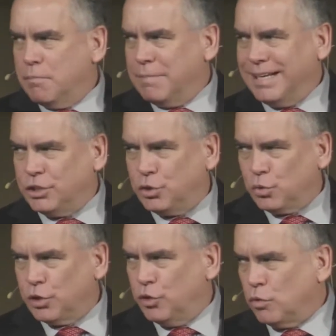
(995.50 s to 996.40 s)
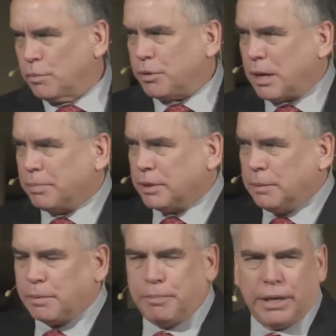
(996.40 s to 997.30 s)
Make sure you are
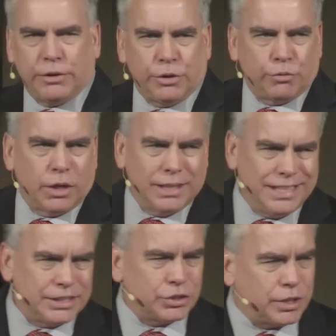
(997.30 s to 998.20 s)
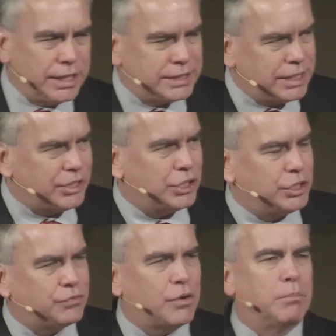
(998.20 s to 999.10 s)
properly prepared to run. This
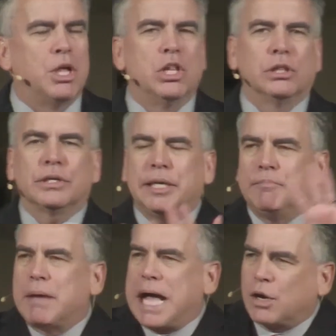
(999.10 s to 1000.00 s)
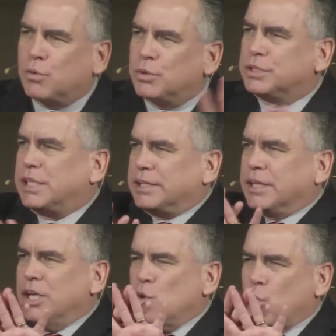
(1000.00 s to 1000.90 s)
transitions from looking backwards at
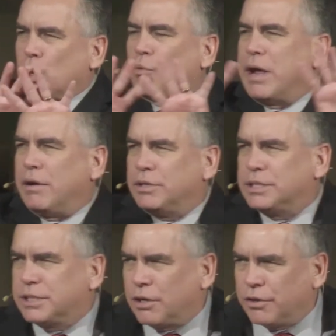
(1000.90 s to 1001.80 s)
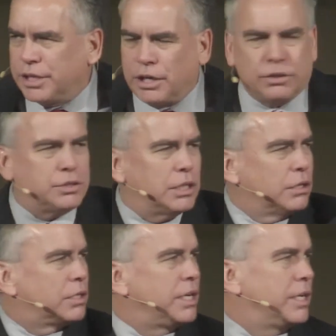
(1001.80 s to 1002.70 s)
or around us at all the others and
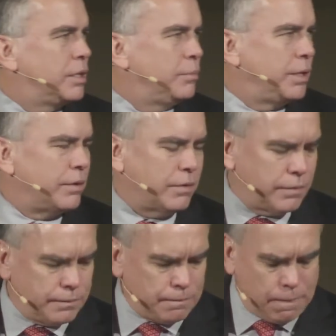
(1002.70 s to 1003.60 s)
looking in the mirror.